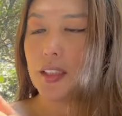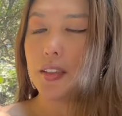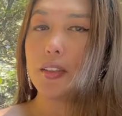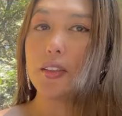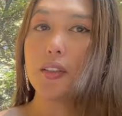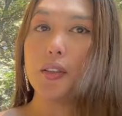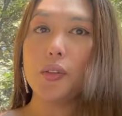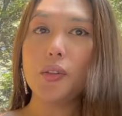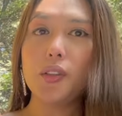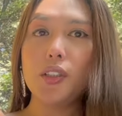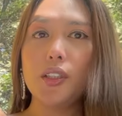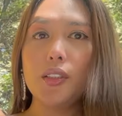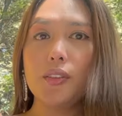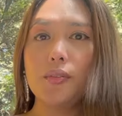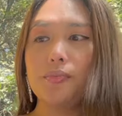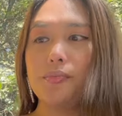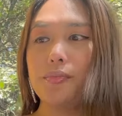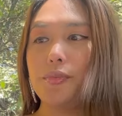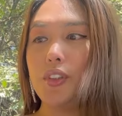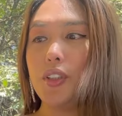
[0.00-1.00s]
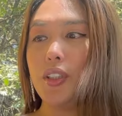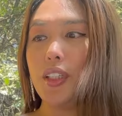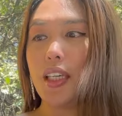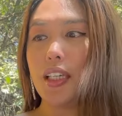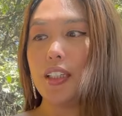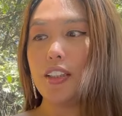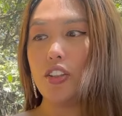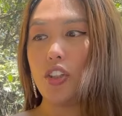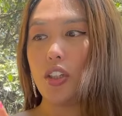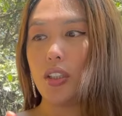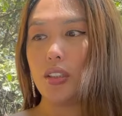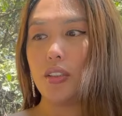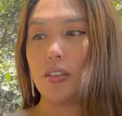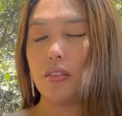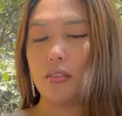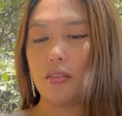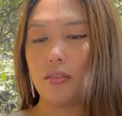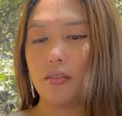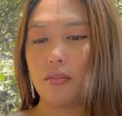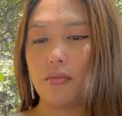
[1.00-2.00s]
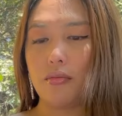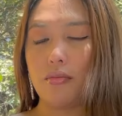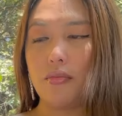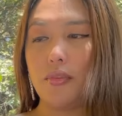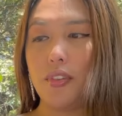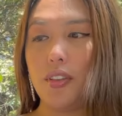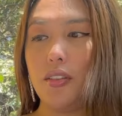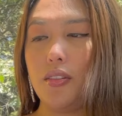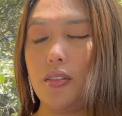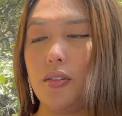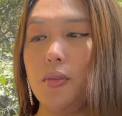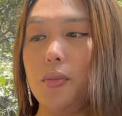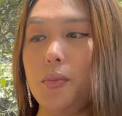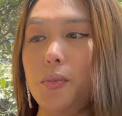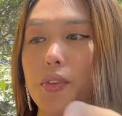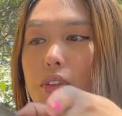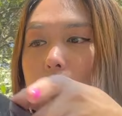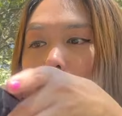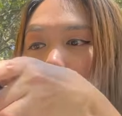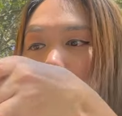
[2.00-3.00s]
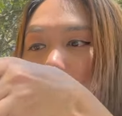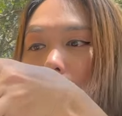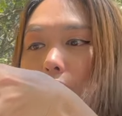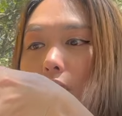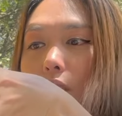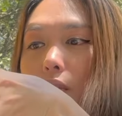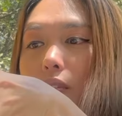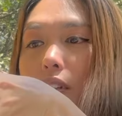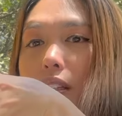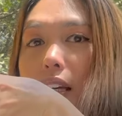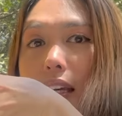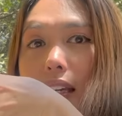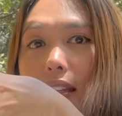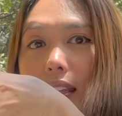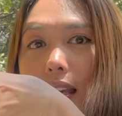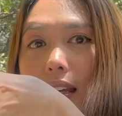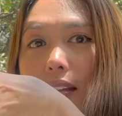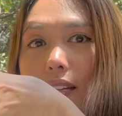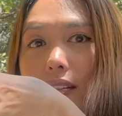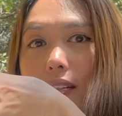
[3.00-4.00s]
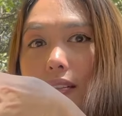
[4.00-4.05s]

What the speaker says: So you can just, you know, put your phone like that.